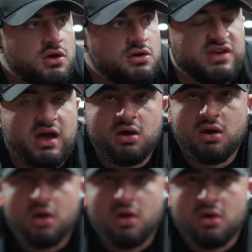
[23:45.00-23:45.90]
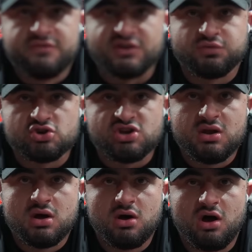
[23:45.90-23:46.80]
so yeah, thanks for watching.
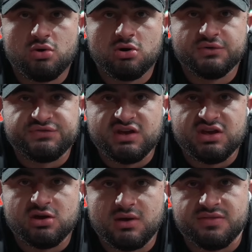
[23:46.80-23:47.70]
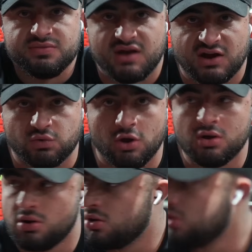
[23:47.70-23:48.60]
I will see you in the next one.
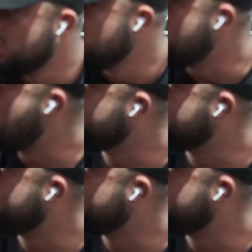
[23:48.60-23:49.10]
Ah,